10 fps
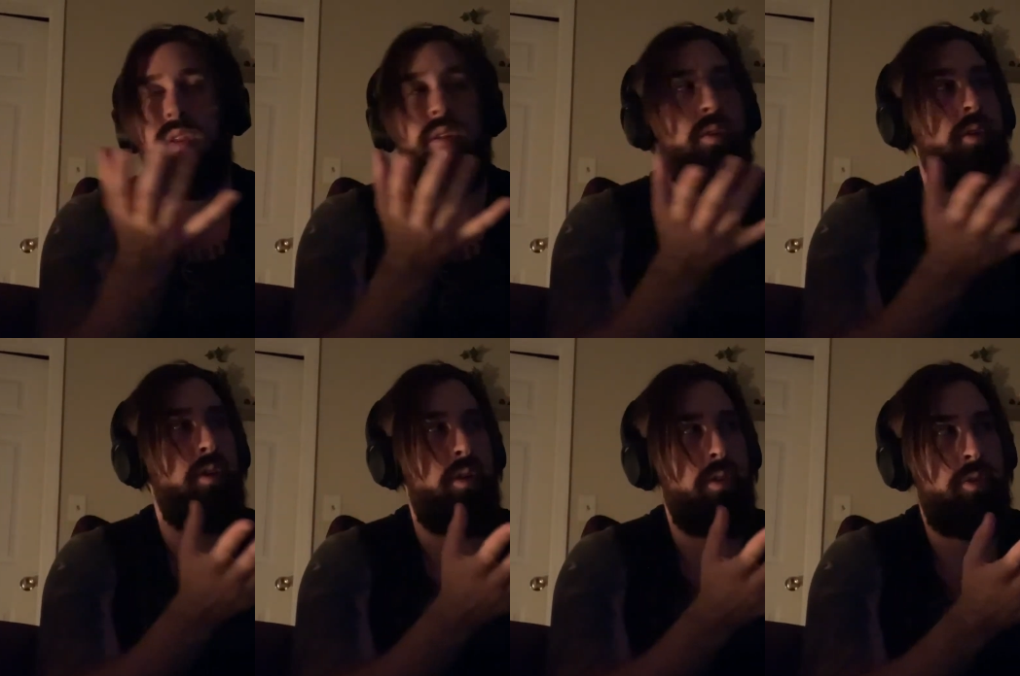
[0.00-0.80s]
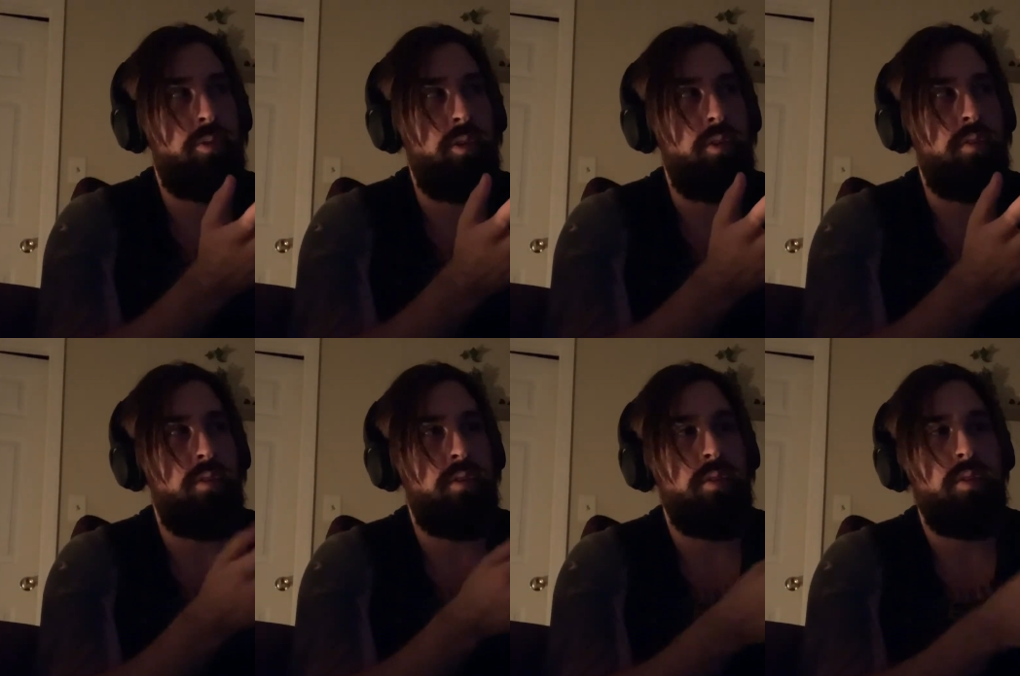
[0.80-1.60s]
Look at all the trees,
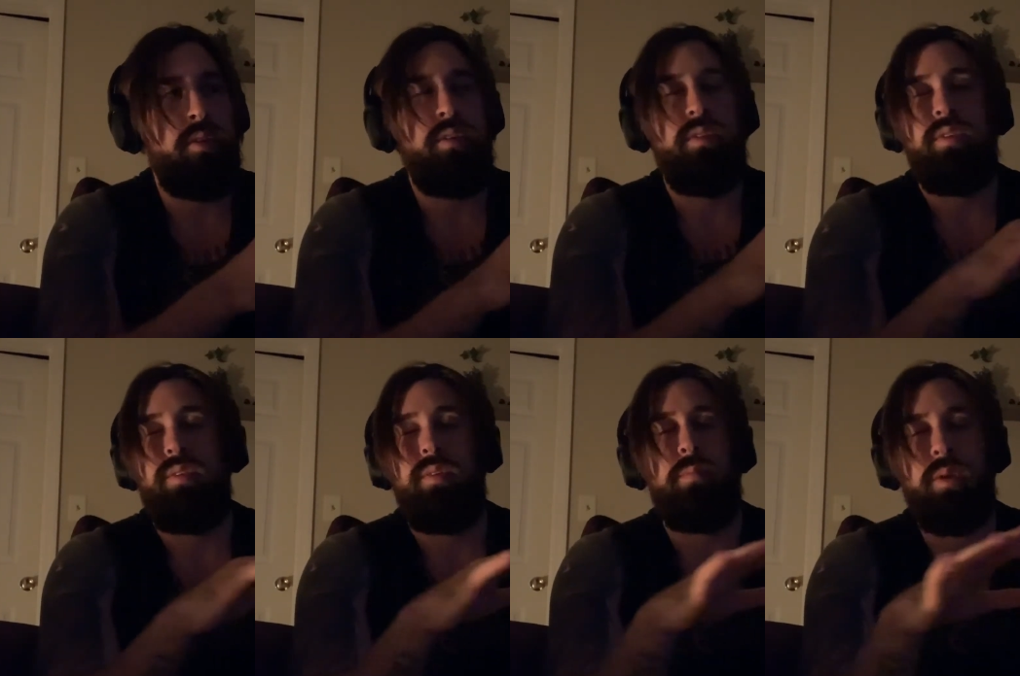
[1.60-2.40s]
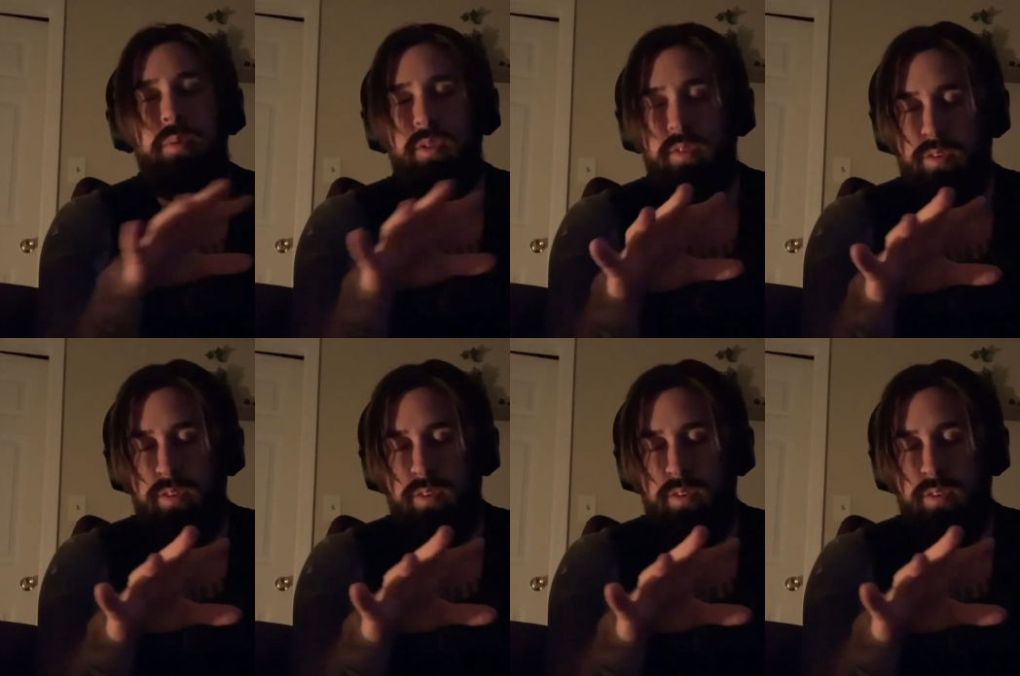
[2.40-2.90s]
maybe look at the